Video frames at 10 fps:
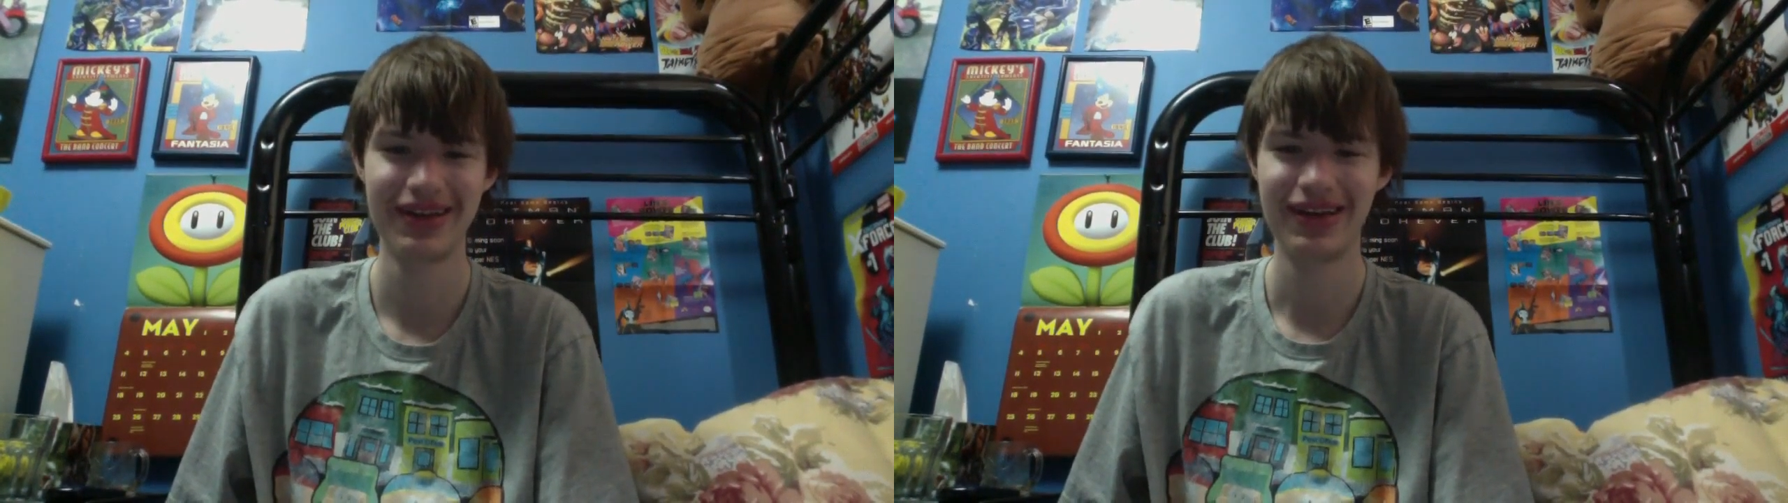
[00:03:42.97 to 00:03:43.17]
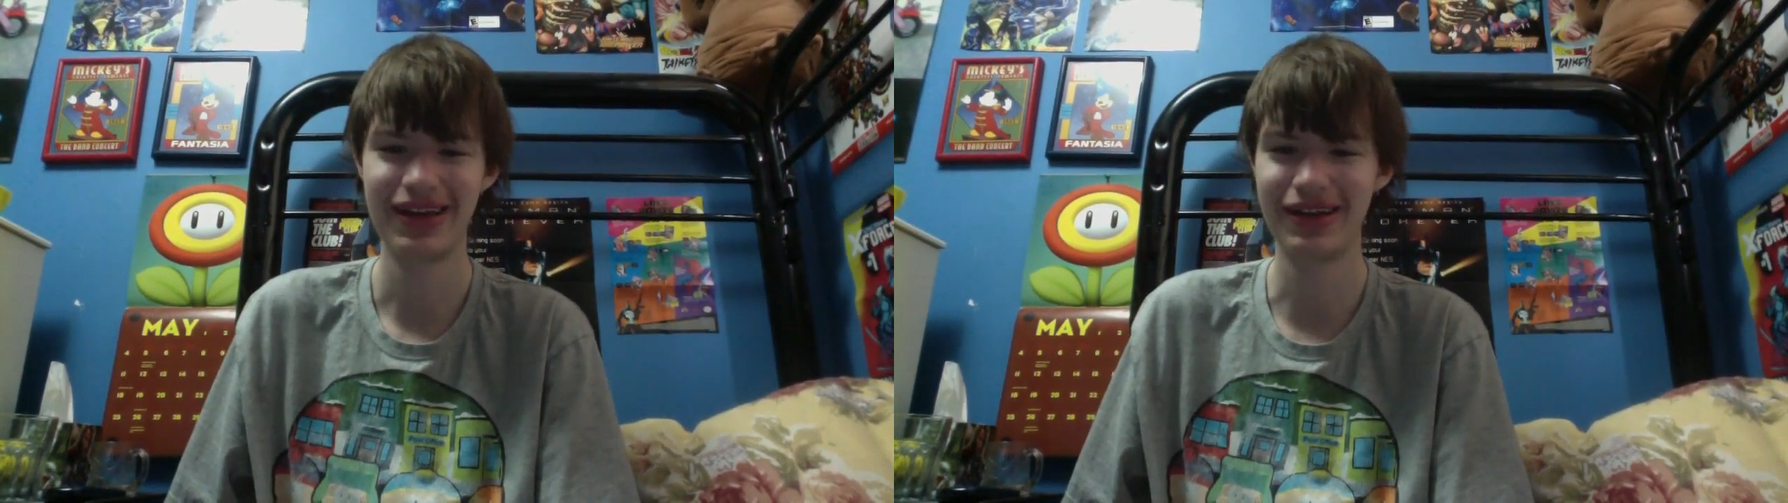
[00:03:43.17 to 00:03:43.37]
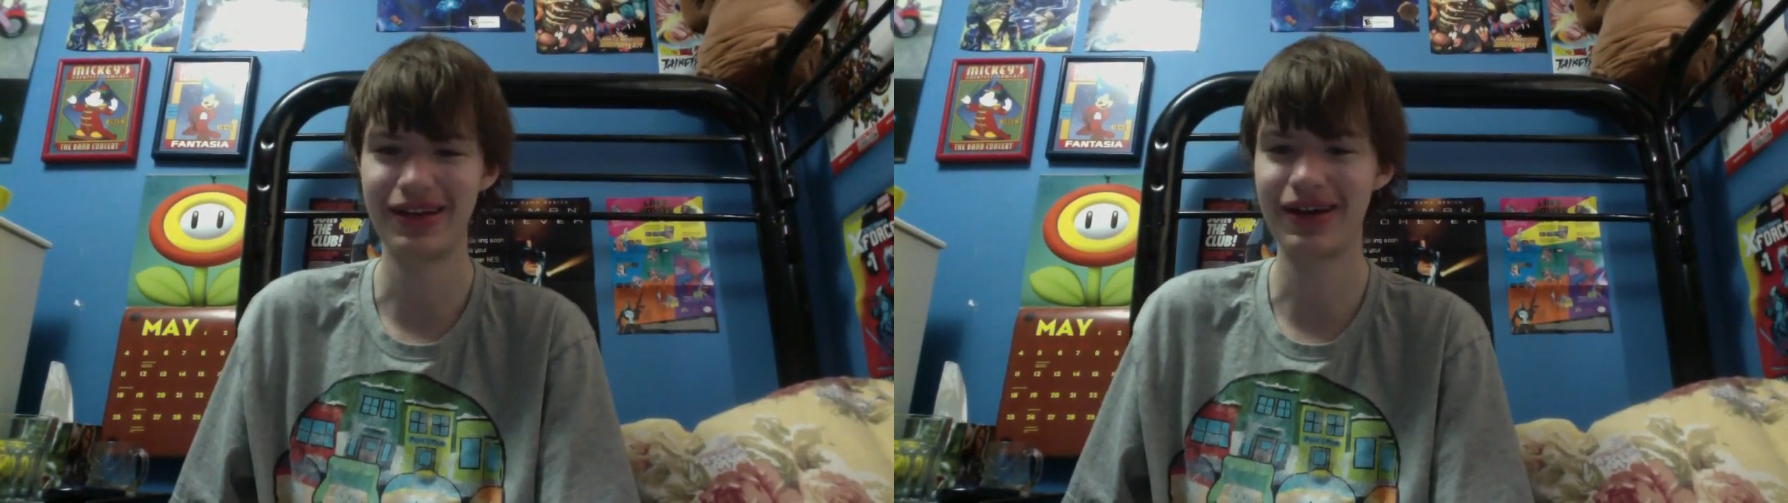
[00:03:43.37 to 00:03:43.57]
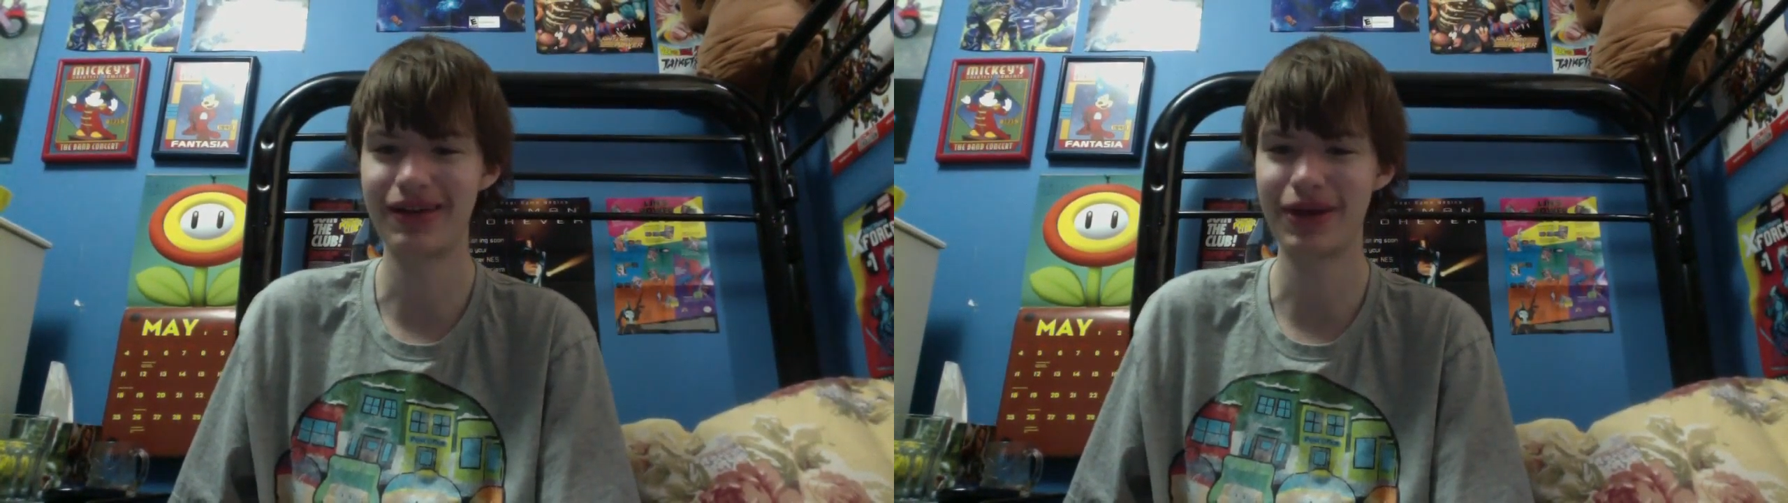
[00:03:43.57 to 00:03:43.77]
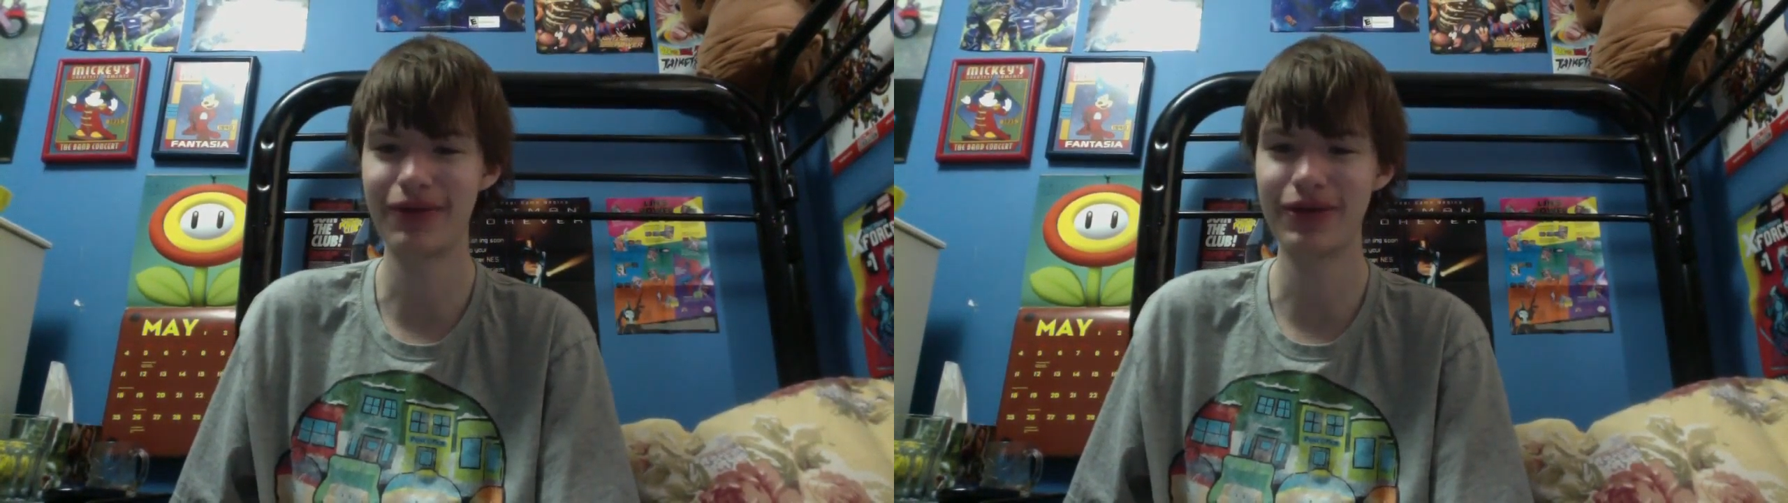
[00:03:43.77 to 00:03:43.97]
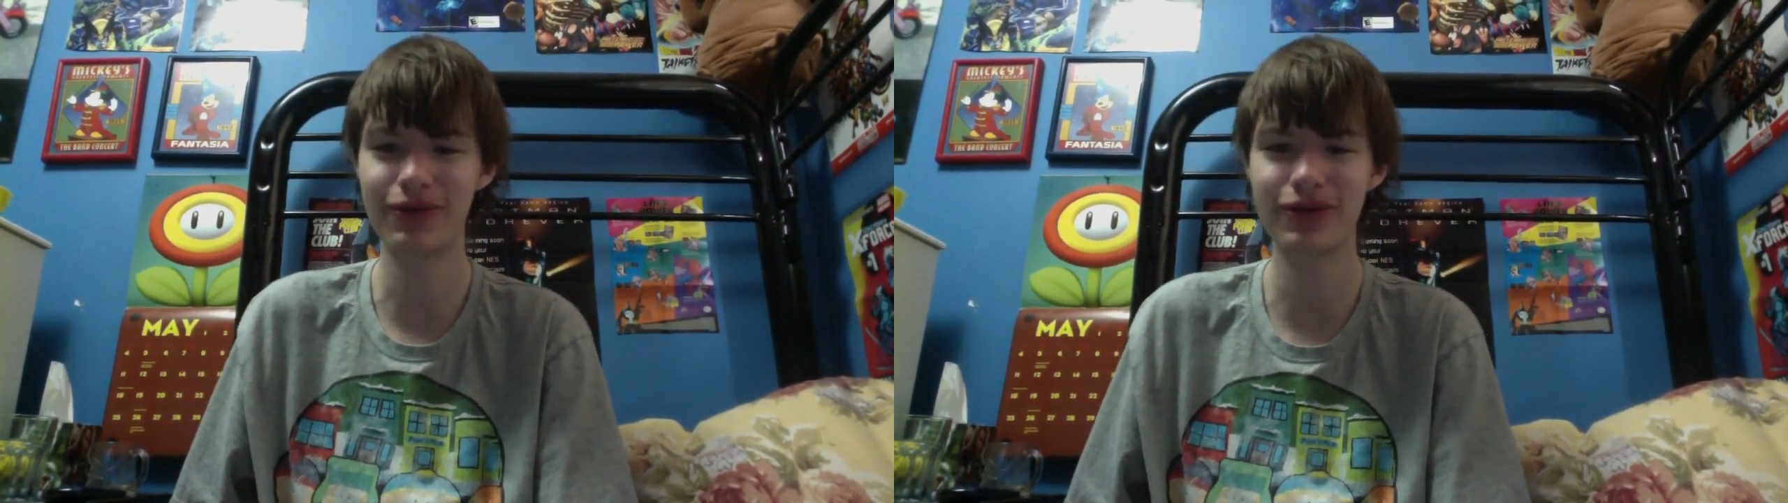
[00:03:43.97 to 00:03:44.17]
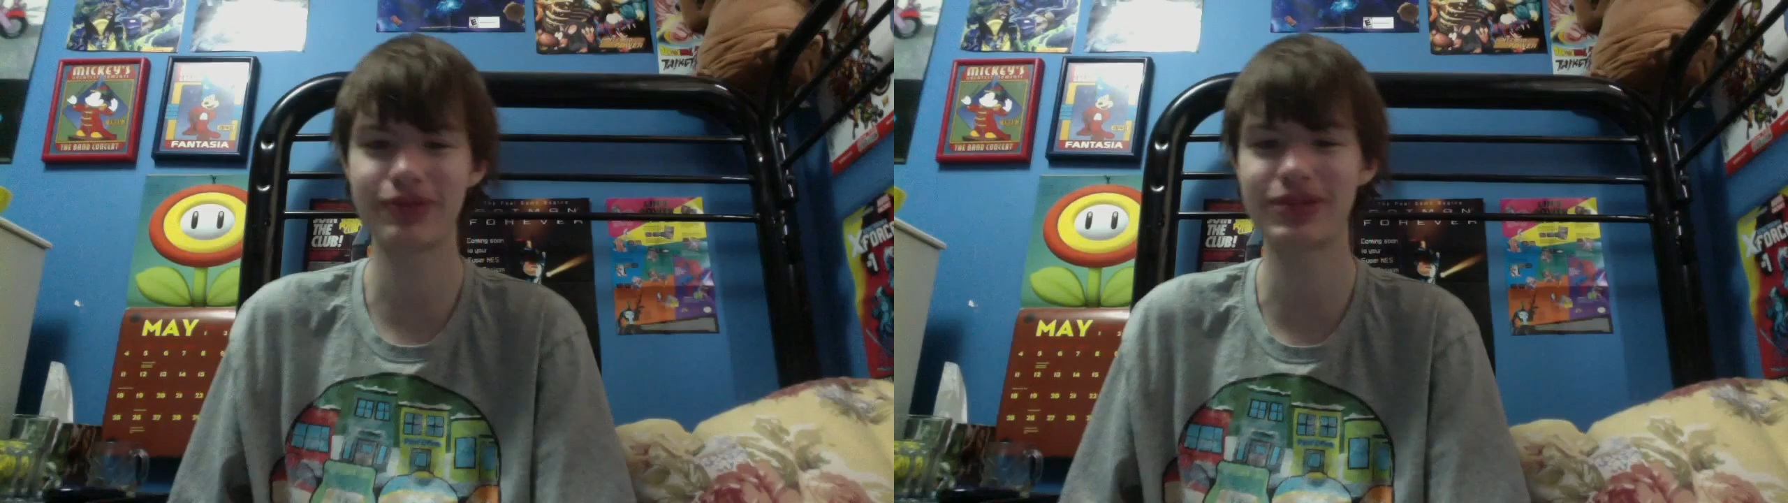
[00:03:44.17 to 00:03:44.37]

and uh, apparently he looked up to